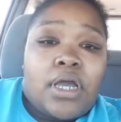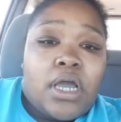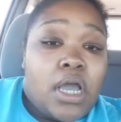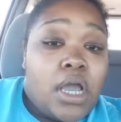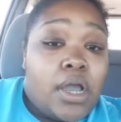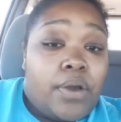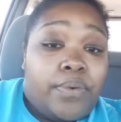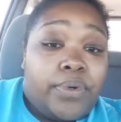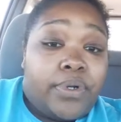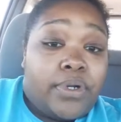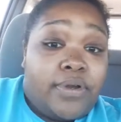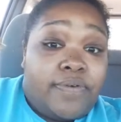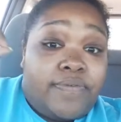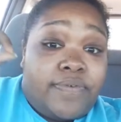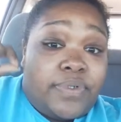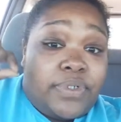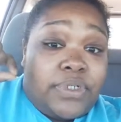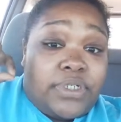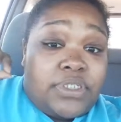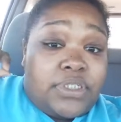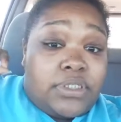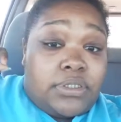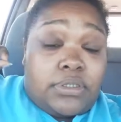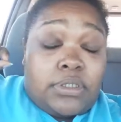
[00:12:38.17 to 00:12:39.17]
I went off on
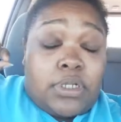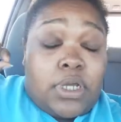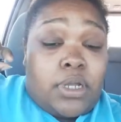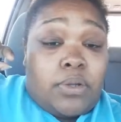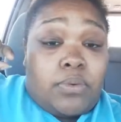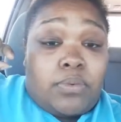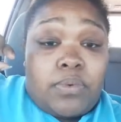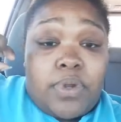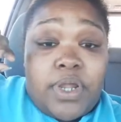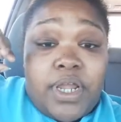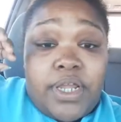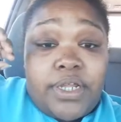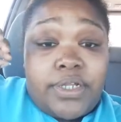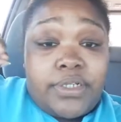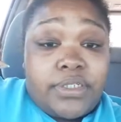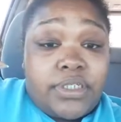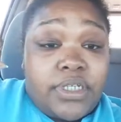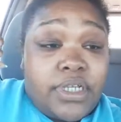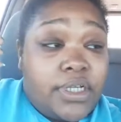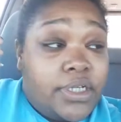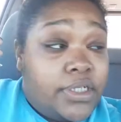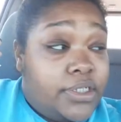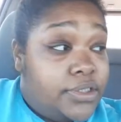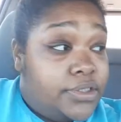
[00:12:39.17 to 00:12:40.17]
a rant
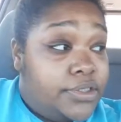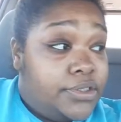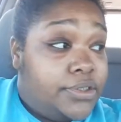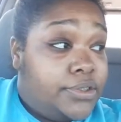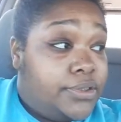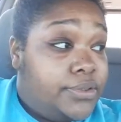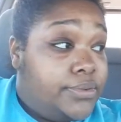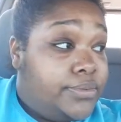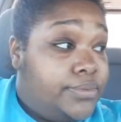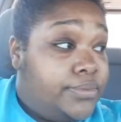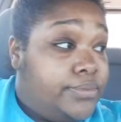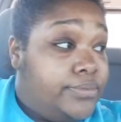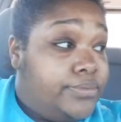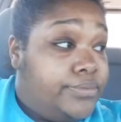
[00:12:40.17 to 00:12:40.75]
tangent.